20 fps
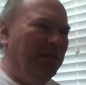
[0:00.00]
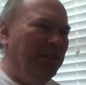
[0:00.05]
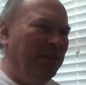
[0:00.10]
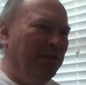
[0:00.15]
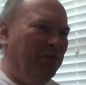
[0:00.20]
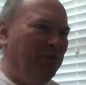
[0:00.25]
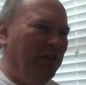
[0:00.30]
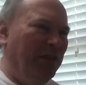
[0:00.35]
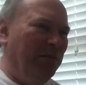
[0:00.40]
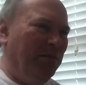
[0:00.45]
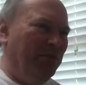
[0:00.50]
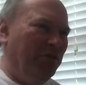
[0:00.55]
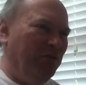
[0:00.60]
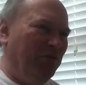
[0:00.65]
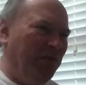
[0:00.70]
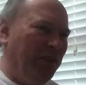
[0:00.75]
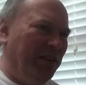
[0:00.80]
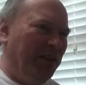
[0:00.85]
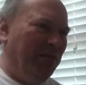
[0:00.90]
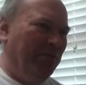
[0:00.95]
Incredible
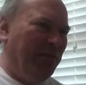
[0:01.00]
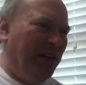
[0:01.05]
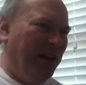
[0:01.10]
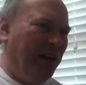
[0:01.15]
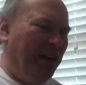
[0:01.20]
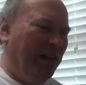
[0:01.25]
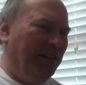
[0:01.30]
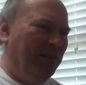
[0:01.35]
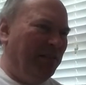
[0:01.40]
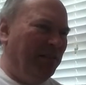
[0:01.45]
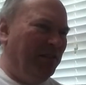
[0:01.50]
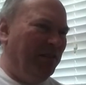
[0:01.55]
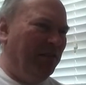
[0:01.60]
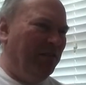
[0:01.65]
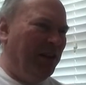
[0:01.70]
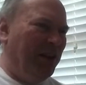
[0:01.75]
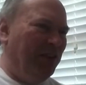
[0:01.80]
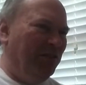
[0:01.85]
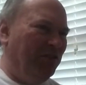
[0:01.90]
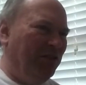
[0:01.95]
Shrinking Man, The New
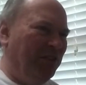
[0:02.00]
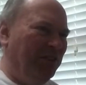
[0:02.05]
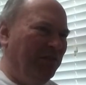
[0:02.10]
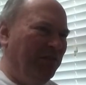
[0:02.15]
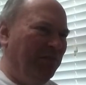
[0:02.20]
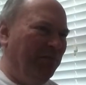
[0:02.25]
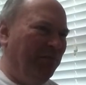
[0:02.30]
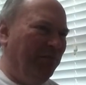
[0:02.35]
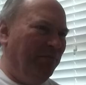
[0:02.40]
Gidget,